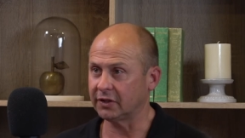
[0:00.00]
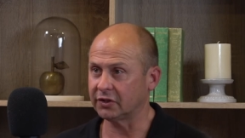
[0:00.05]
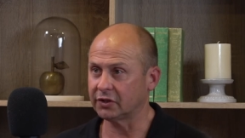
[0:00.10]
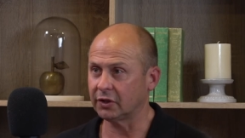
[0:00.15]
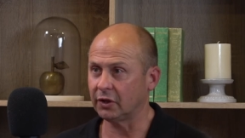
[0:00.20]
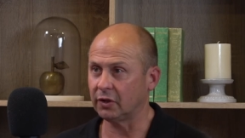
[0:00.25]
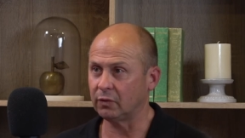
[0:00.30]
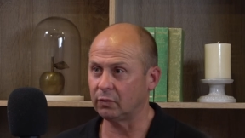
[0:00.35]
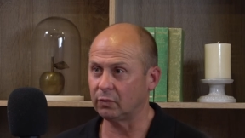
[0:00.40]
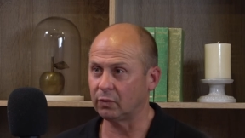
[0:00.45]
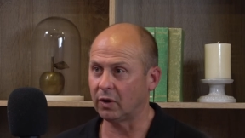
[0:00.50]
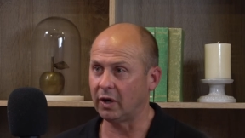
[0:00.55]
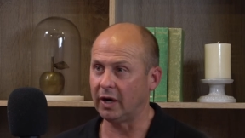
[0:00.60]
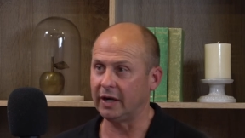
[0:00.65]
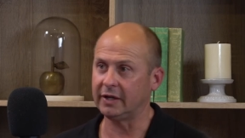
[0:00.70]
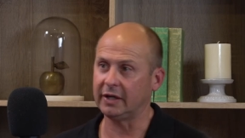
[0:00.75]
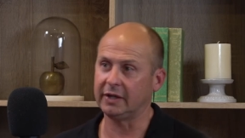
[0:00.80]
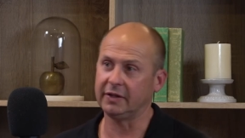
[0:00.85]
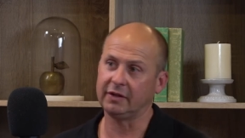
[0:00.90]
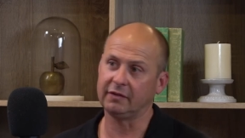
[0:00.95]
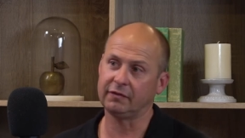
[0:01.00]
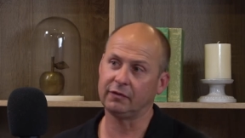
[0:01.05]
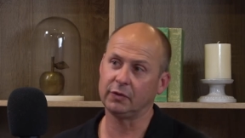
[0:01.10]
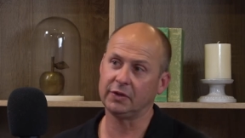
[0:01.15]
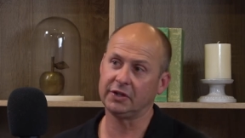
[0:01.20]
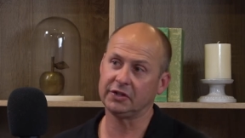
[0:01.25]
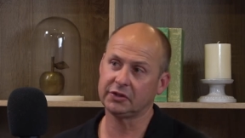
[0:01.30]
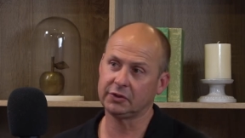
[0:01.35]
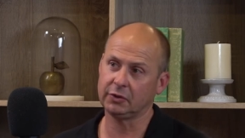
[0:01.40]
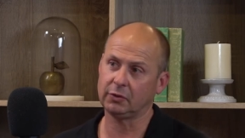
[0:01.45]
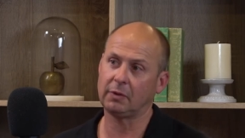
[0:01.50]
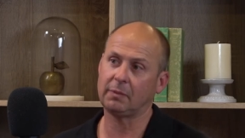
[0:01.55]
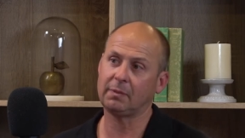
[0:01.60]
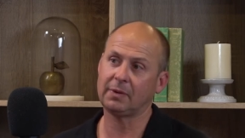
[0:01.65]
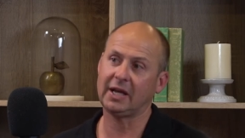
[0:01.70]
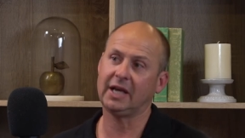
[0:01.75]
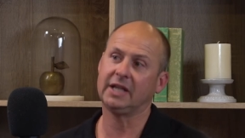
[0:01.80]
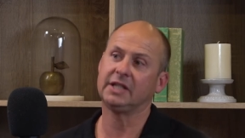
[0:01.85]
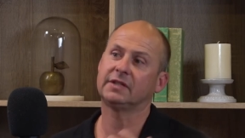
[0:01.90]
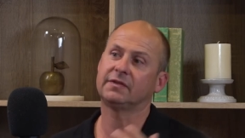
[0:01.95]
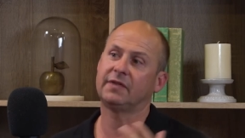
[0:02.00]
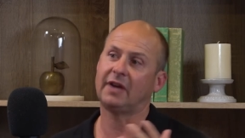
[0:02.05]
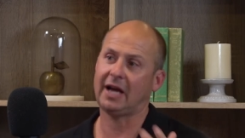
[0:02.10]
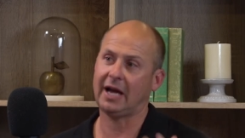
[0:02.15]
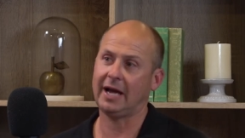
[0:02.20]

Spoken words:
in its own right, and therefore there's still a place for